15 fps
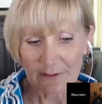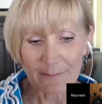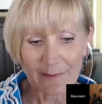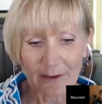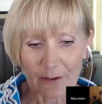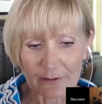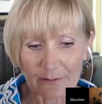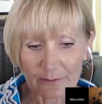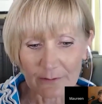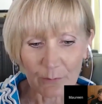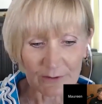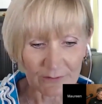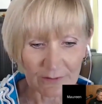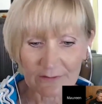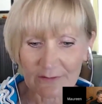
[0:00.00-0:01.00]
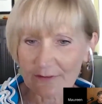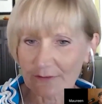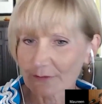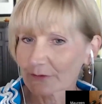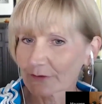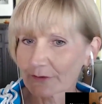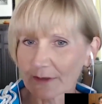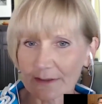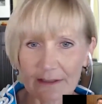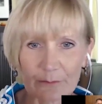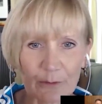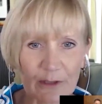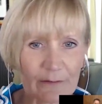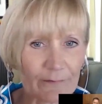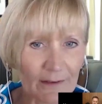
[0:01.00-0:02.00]
about what success looks like, and
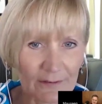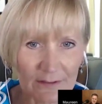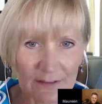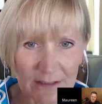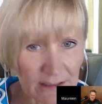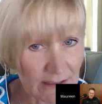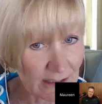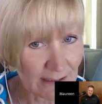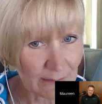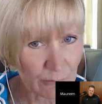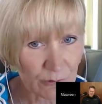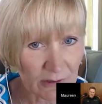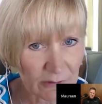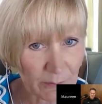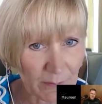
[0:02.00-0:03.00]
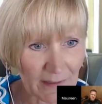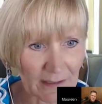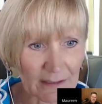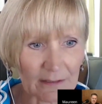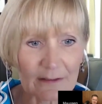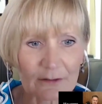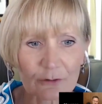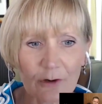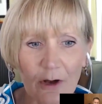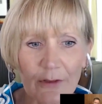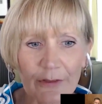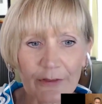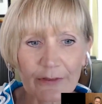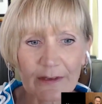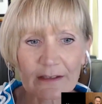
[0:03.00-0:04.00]
we invested in a team trust bank. And these are all the
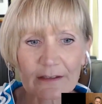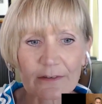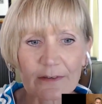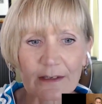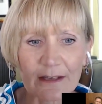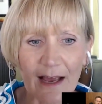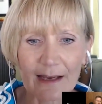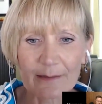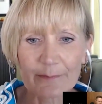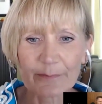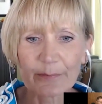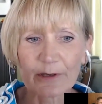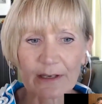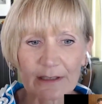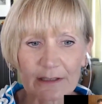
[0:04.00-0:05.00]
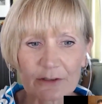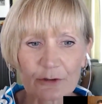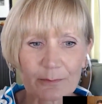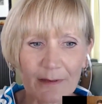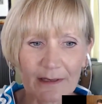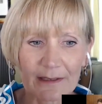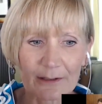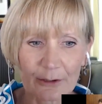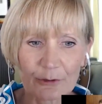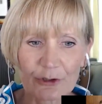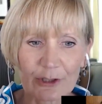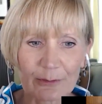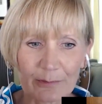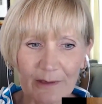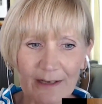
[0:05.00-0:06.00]
things that I bring to my
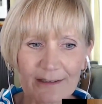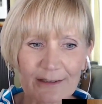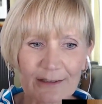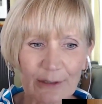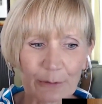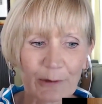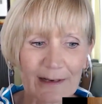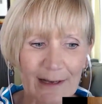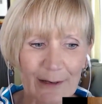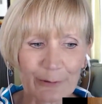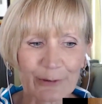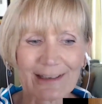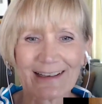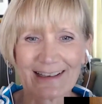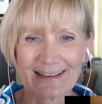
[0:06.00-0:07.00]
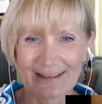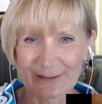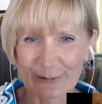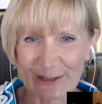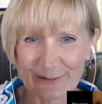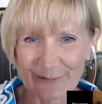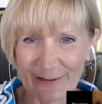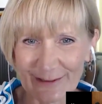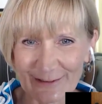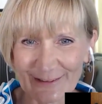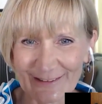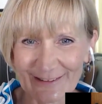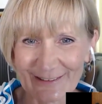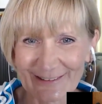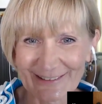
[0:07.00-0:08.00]
coaching practice around the Strength Finder,
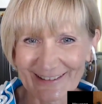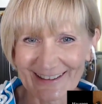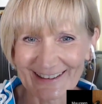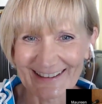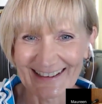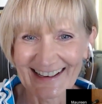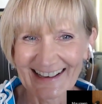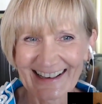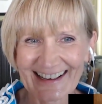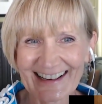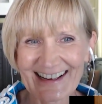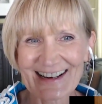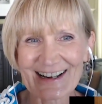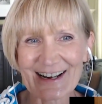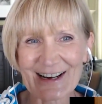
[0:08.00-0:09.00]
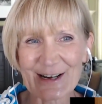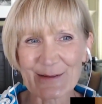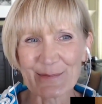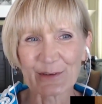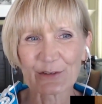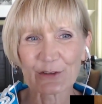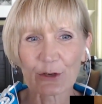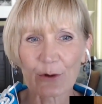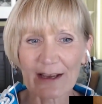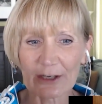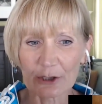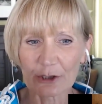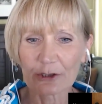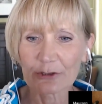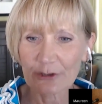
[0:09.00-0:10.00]
right? Um, so I
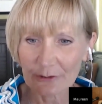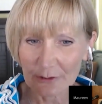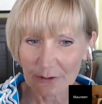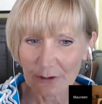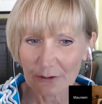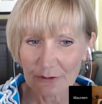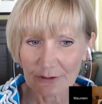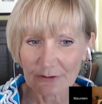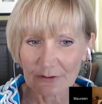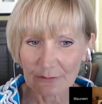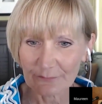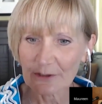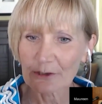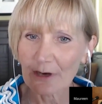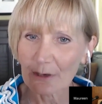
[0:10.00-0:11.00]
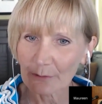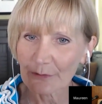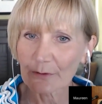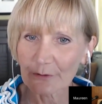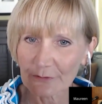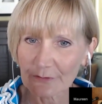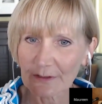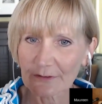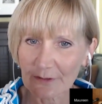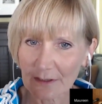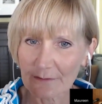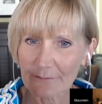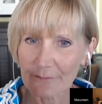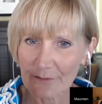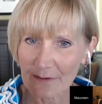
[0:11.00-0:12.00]
encourage other coaches to figure out what those things
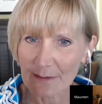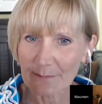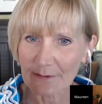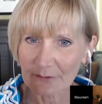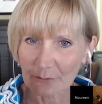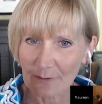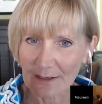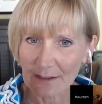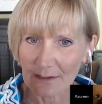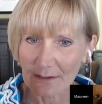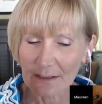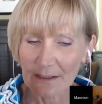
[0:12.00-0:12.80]
are for them as well. Yeah.